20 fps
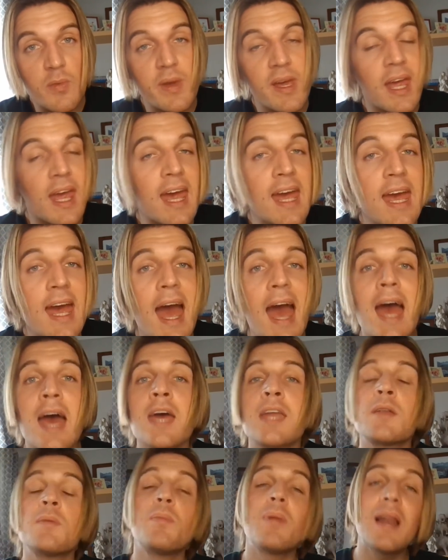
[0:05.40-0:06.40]
for being here
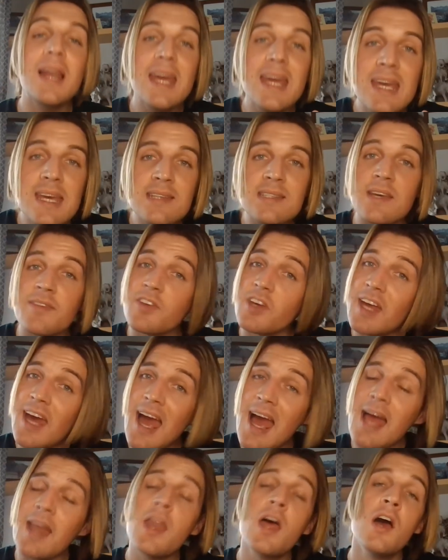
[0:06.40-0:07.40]
and please, if you
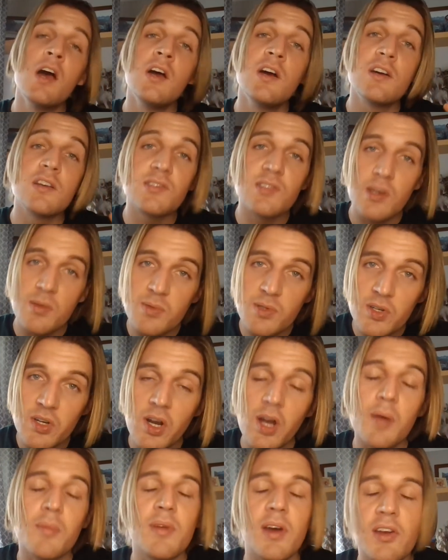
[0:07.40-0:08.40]
can, subscribe.